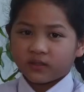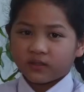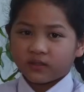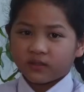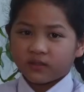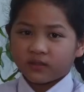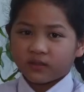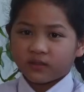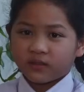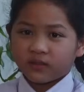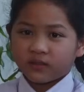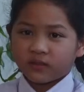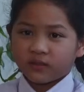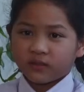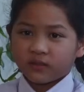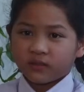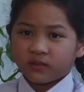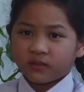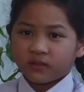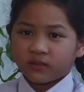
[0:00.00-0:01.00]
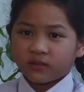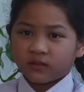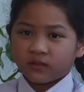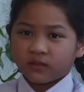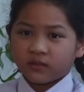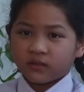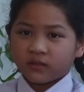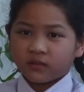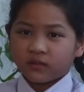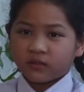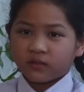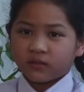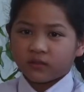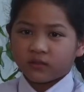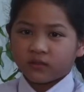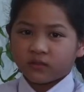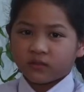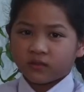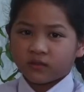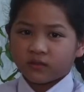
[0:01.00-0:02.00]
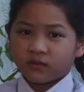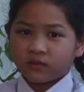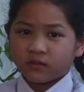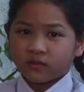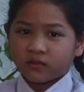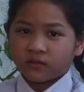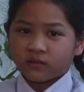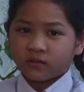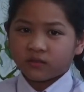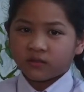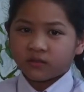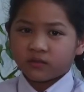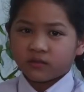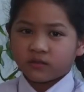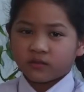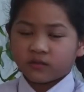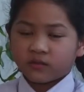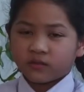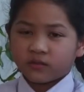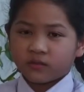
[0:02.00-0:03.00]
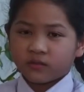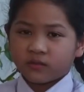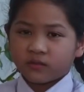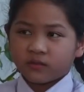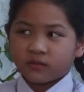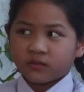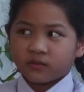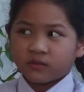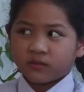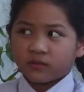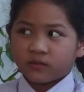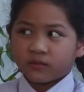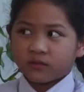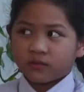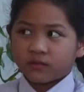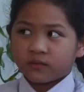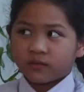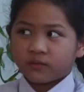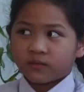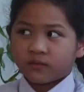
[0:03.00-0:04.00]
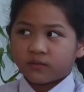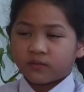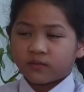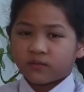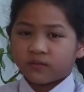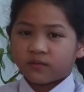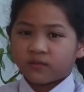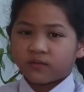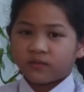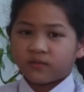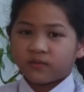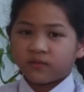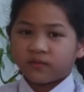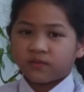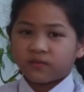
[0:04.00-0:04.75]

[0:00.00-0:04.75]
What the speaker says: (not speaking)